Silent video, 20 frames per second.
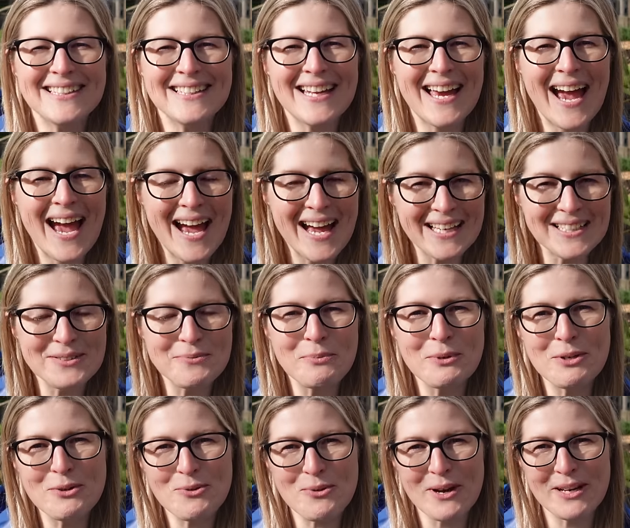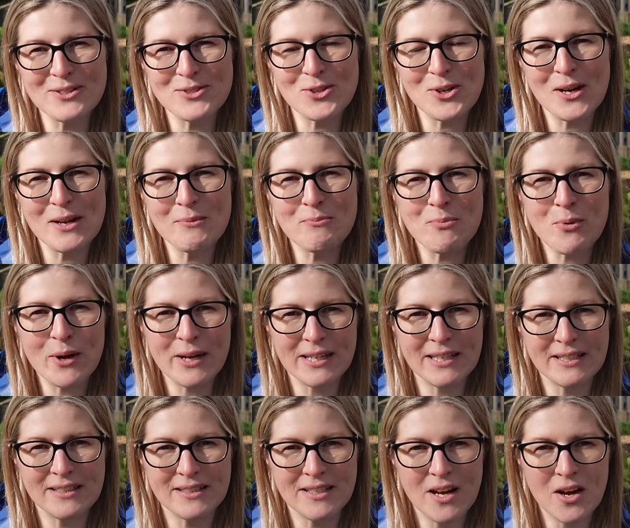it has been gradually
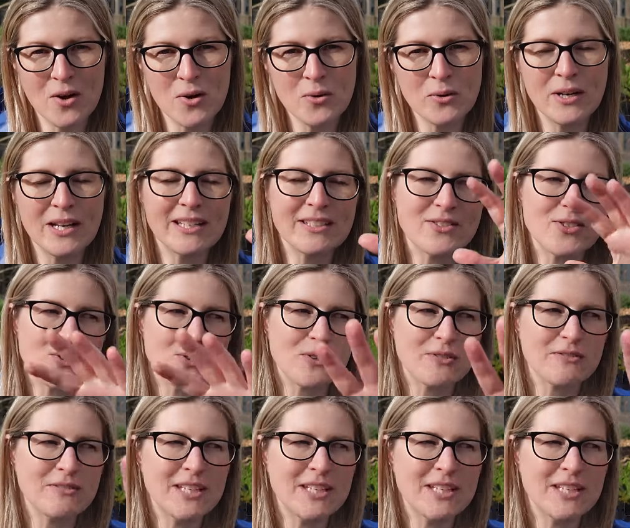breaking down and sort of